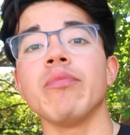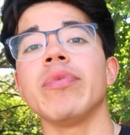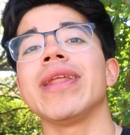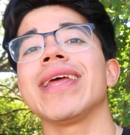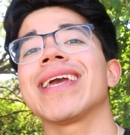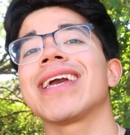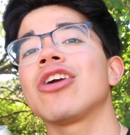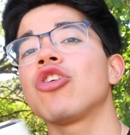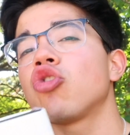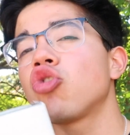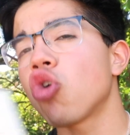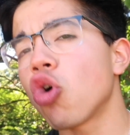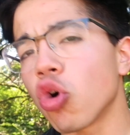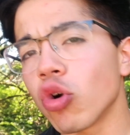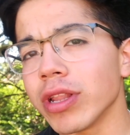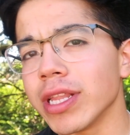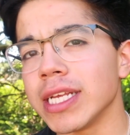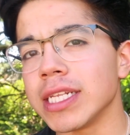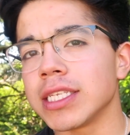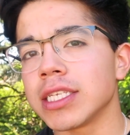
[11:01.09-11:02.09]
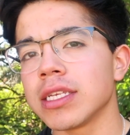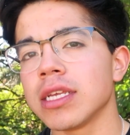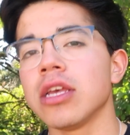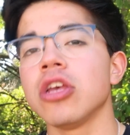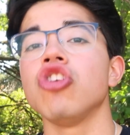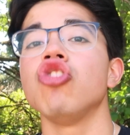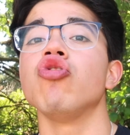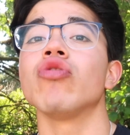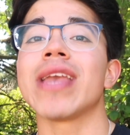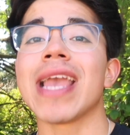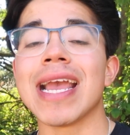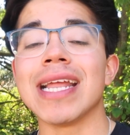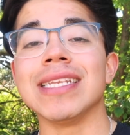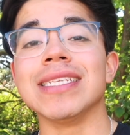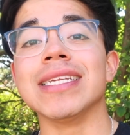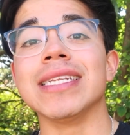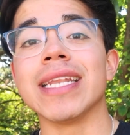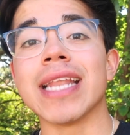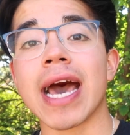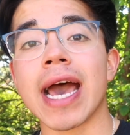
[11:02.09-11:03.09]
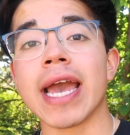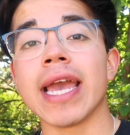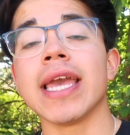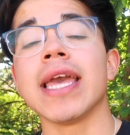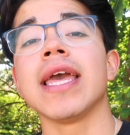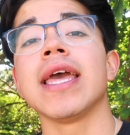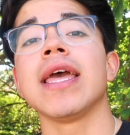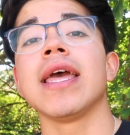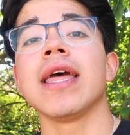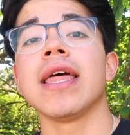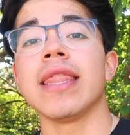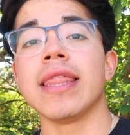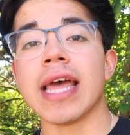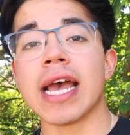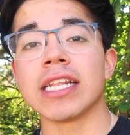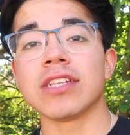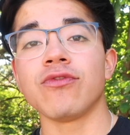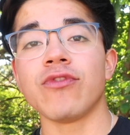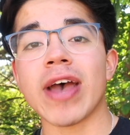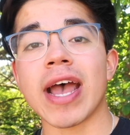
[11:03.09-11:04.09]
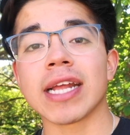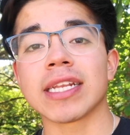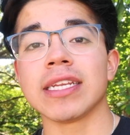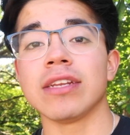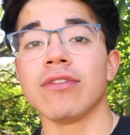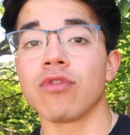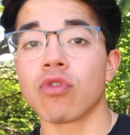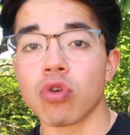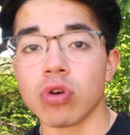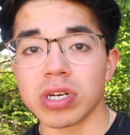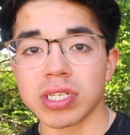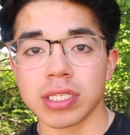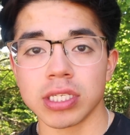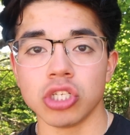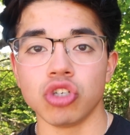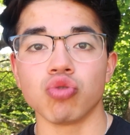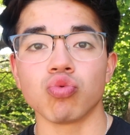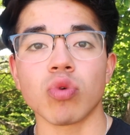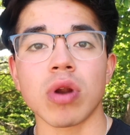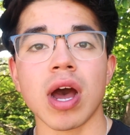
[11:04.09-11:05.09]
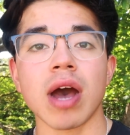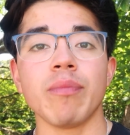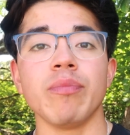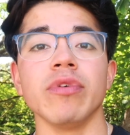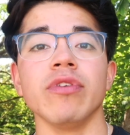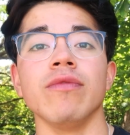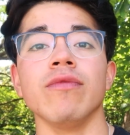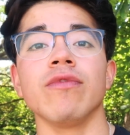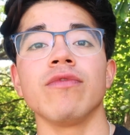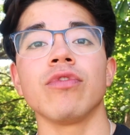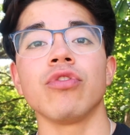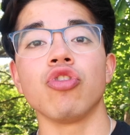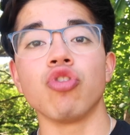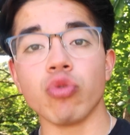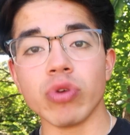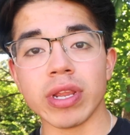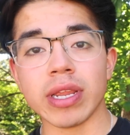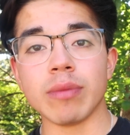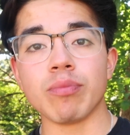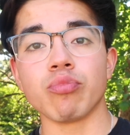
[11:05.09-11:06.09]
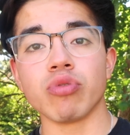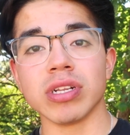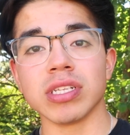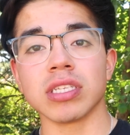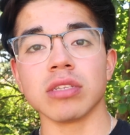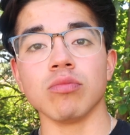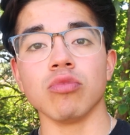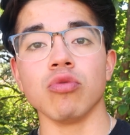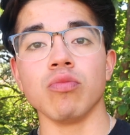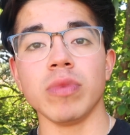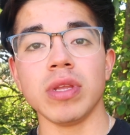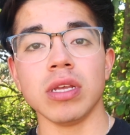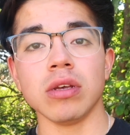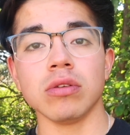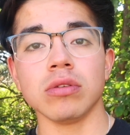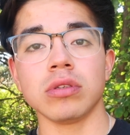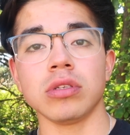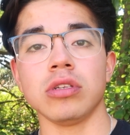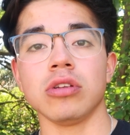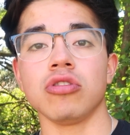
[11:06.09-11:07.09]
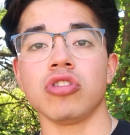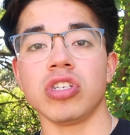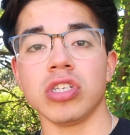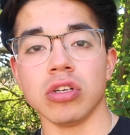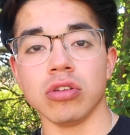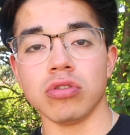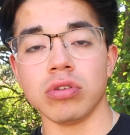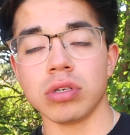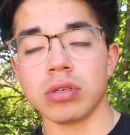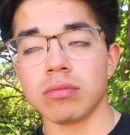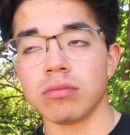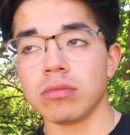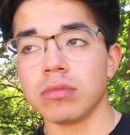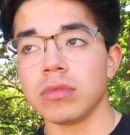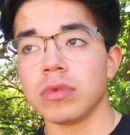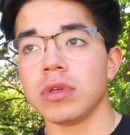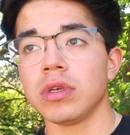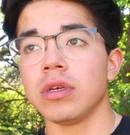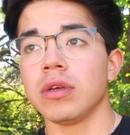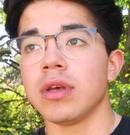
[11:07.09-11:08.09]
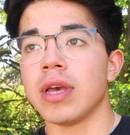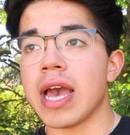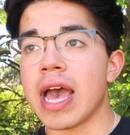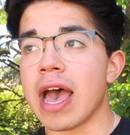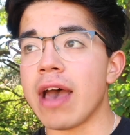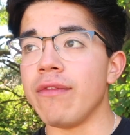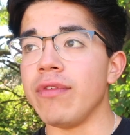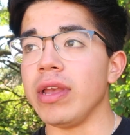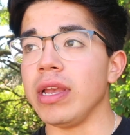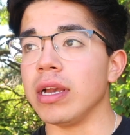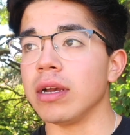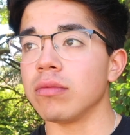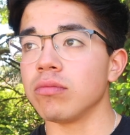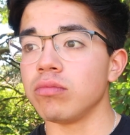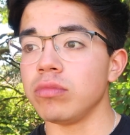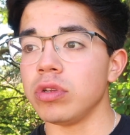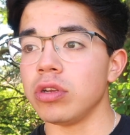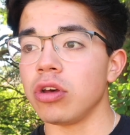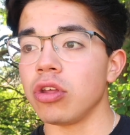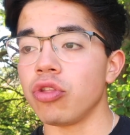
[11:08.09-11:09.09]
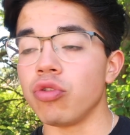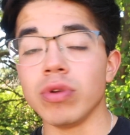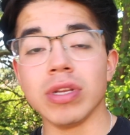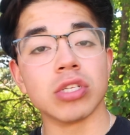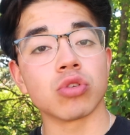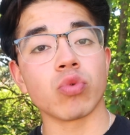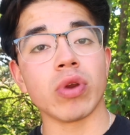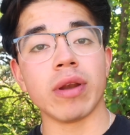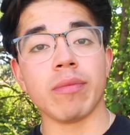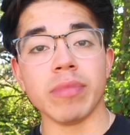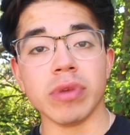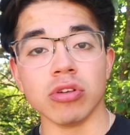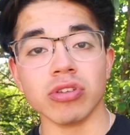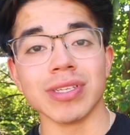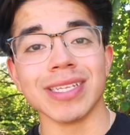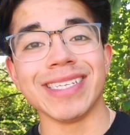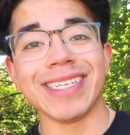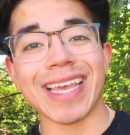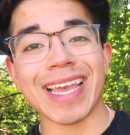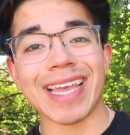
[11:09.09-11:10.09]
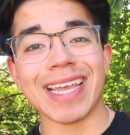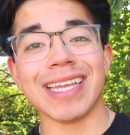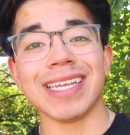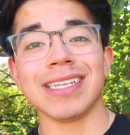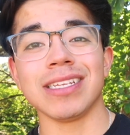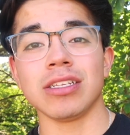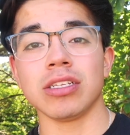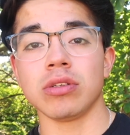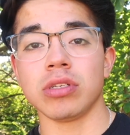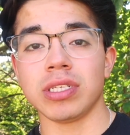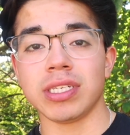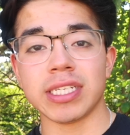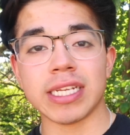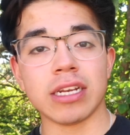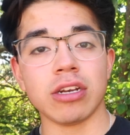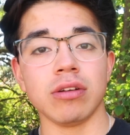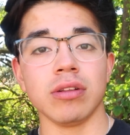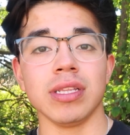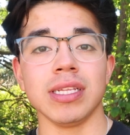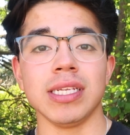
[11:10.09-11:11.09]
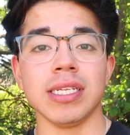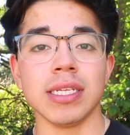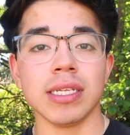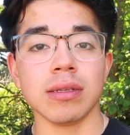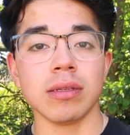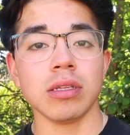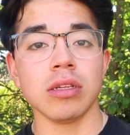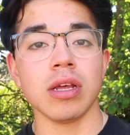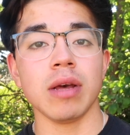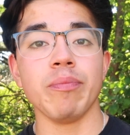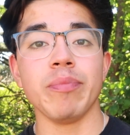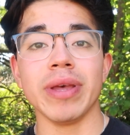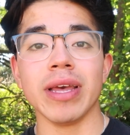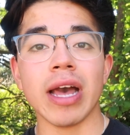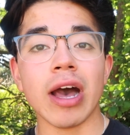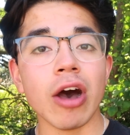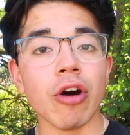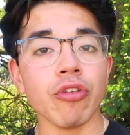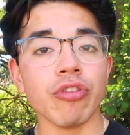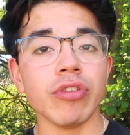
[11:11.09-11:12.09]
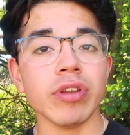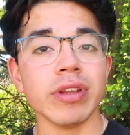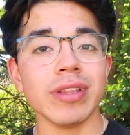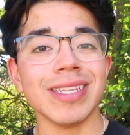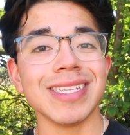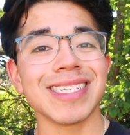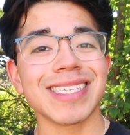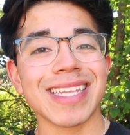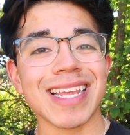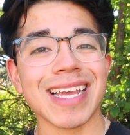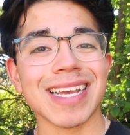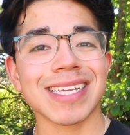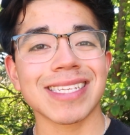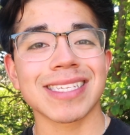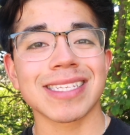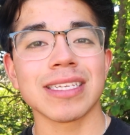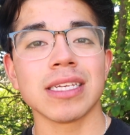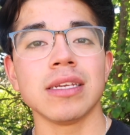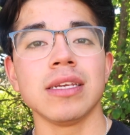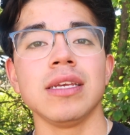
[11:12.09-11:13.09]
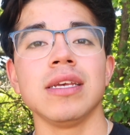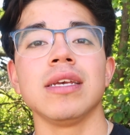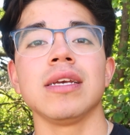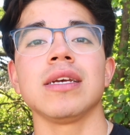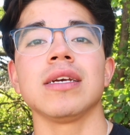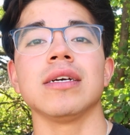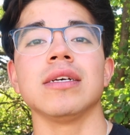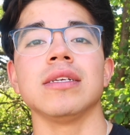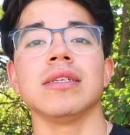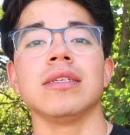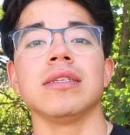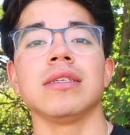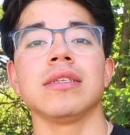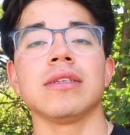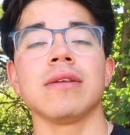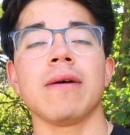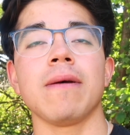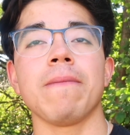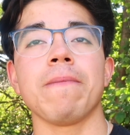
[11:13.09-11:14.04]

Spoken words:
but it correlates. You can't deny that fact. And of course the drop of 3 principal meals, children having 3 square meals a day, generally a bit healthier than snacks, because